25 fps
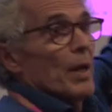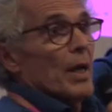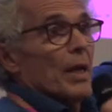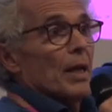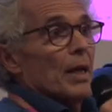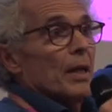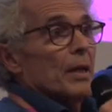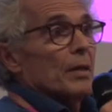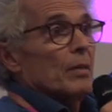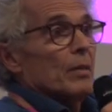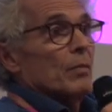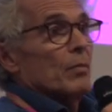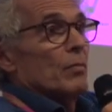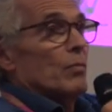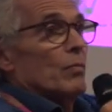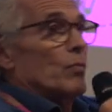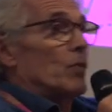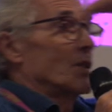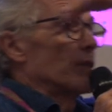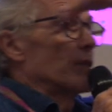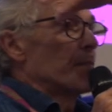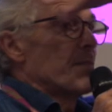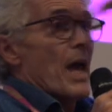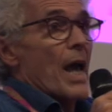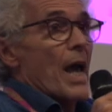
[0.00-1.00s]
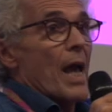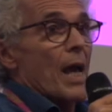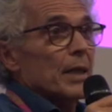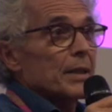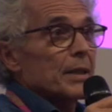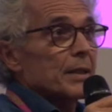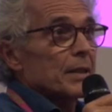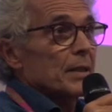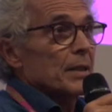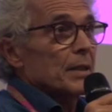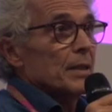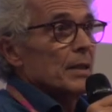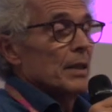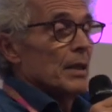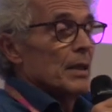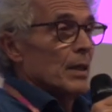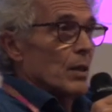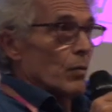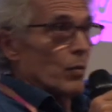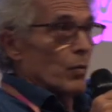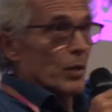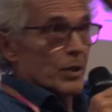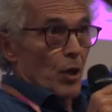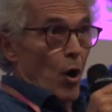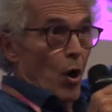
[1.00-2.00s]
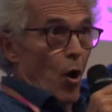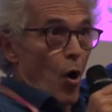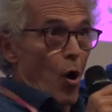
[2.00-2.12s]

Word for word: man with mask, with